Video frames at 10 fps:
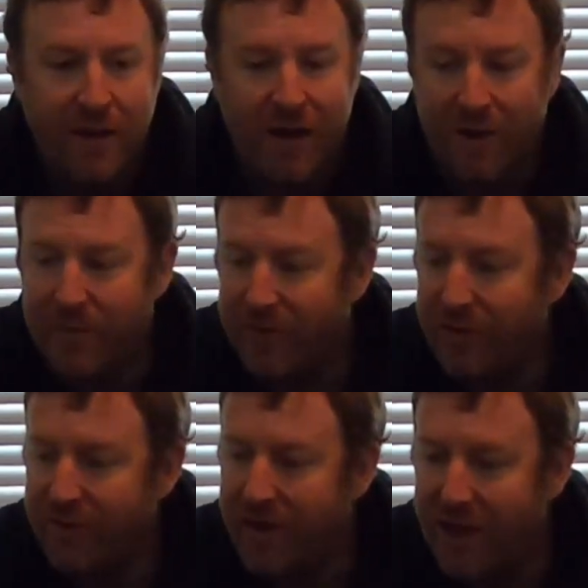It's
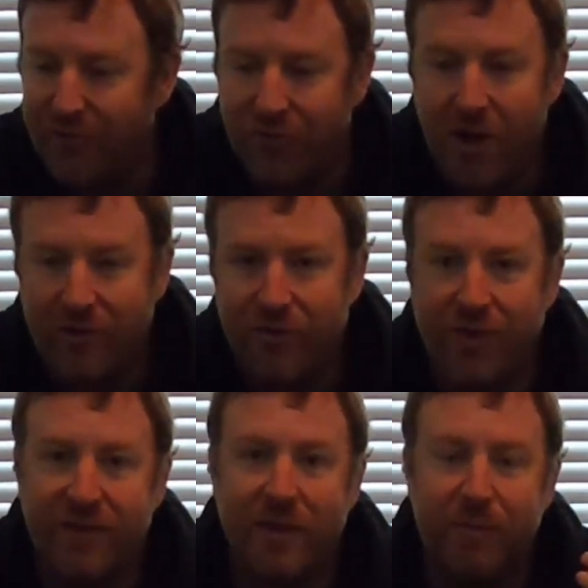also got
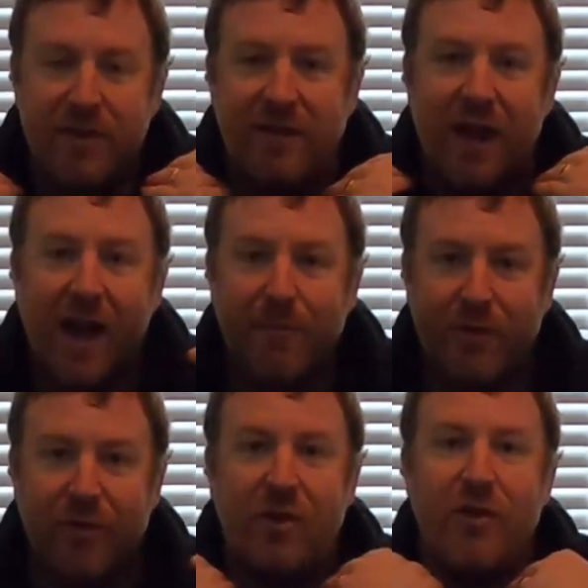drawstrings up at the top.
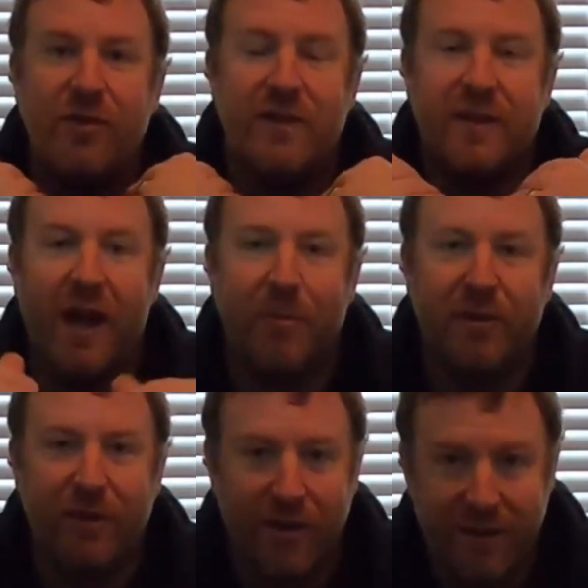It'll close the top
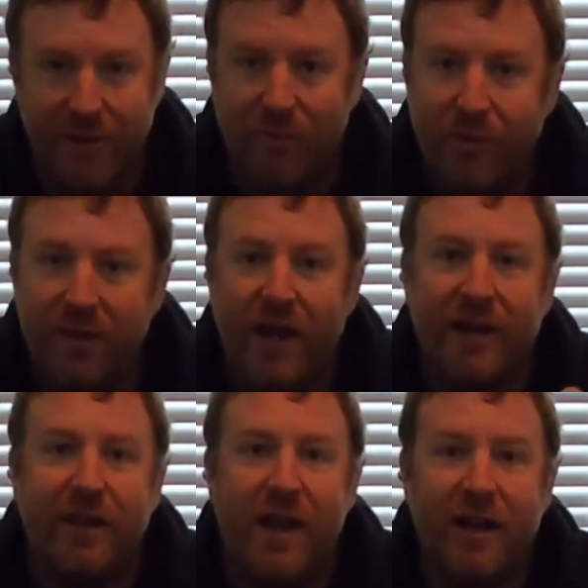in on you to really
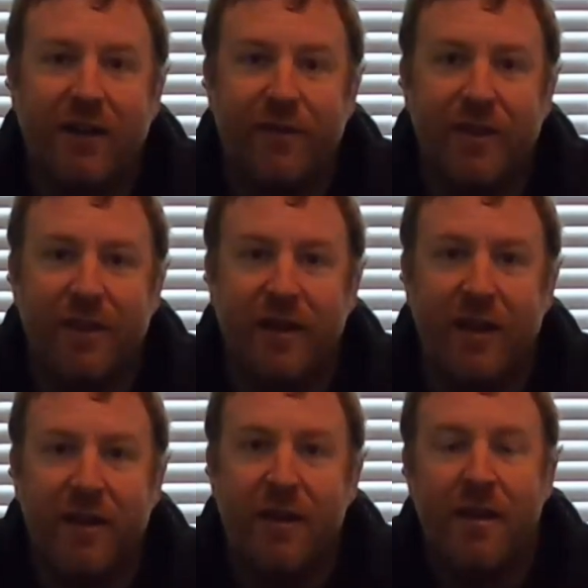kind of lock everything
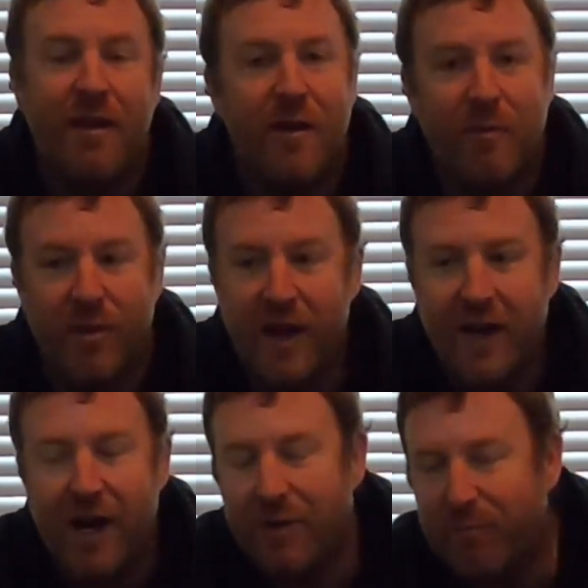in. But I
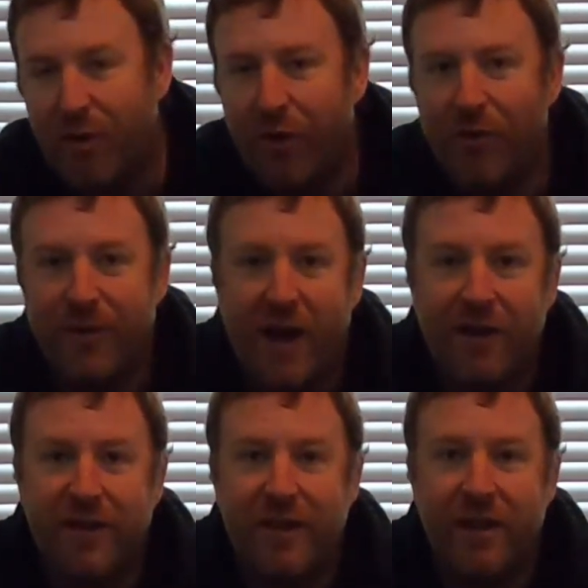kind of burrow
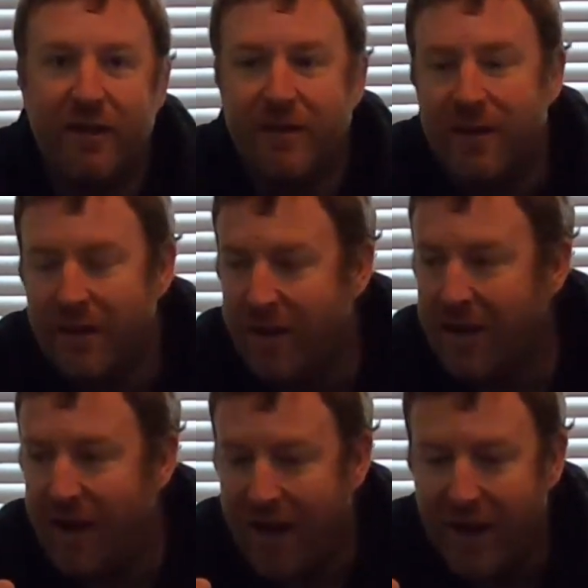down in there,
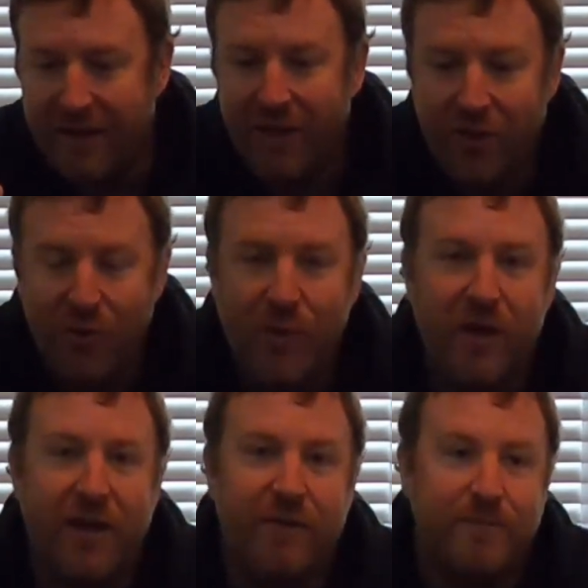and I tell you
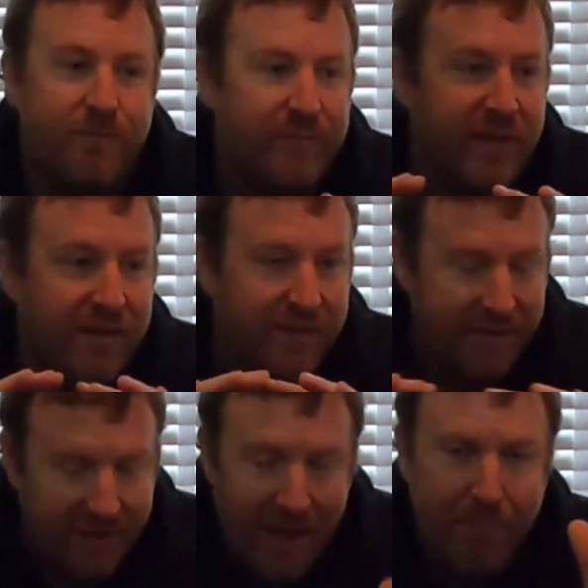what,
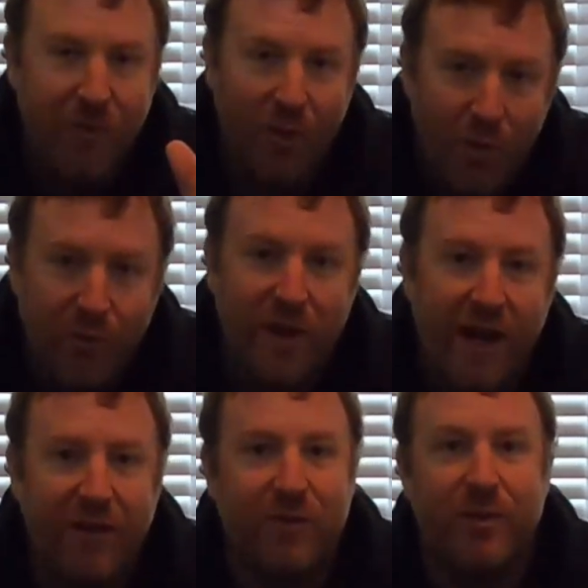slept the whole
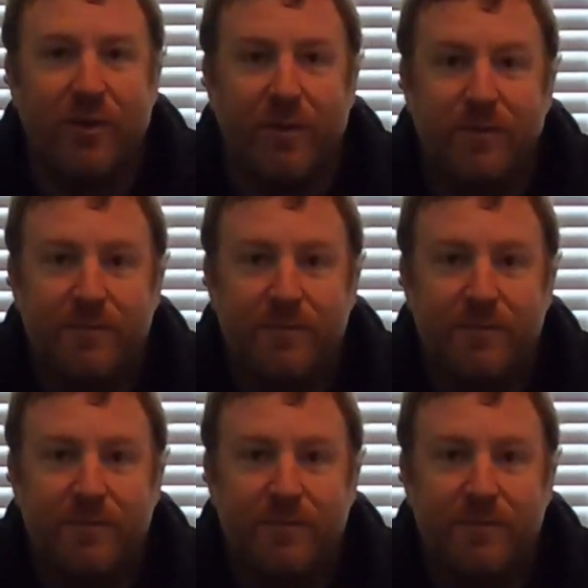night through.